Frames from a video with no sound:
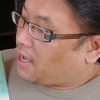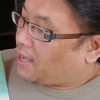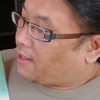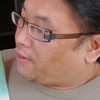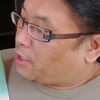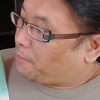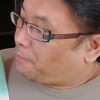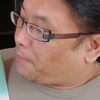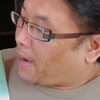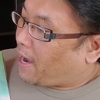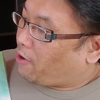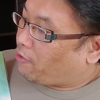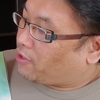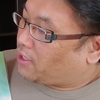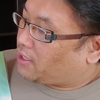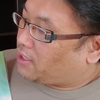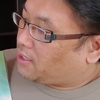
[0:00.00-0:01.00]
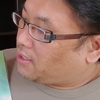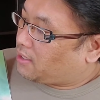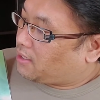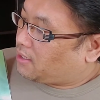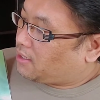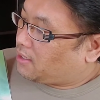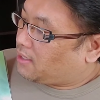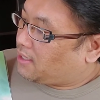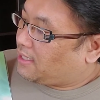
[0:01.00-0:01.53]
"And the pirate
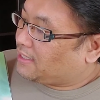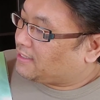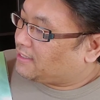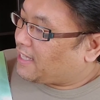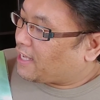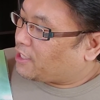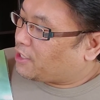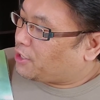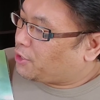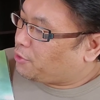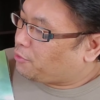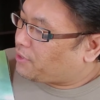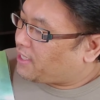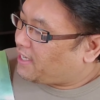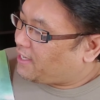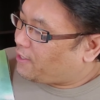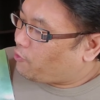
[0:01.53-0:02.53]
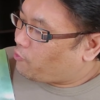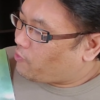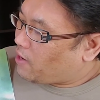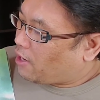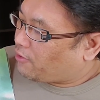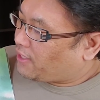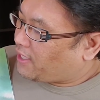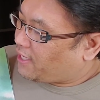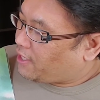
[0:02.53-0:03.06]
is the new kid
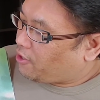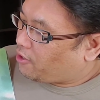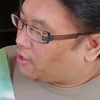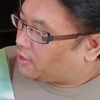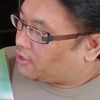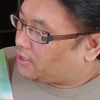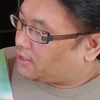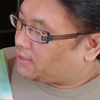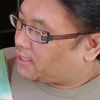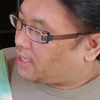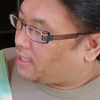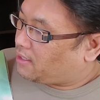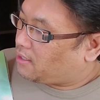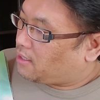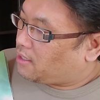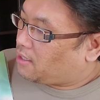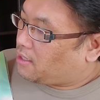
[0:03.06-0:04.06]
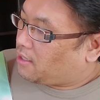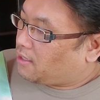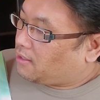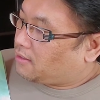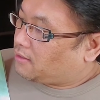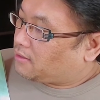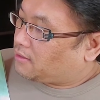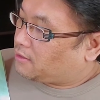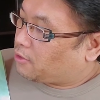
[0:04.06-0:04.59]
around here," she said.
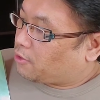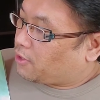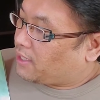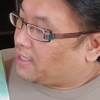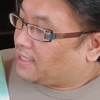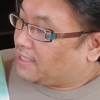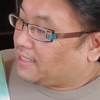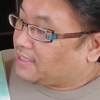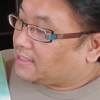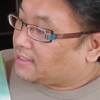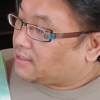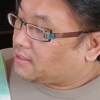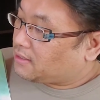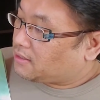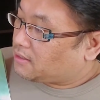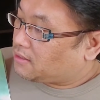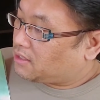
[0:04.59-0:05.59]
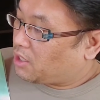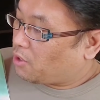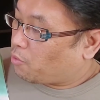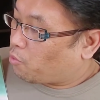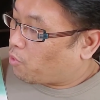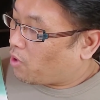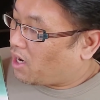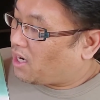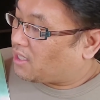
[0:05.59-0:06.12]
"So he's the
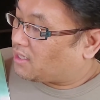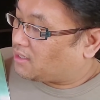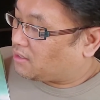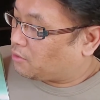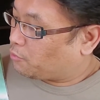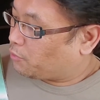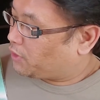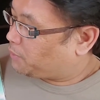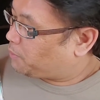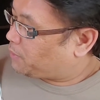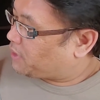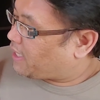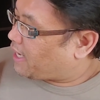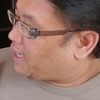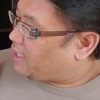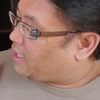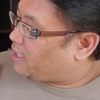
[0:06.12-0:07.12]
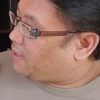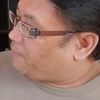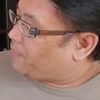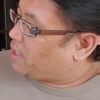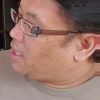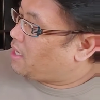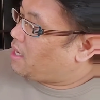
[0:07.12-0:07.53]
one," whispered Katie.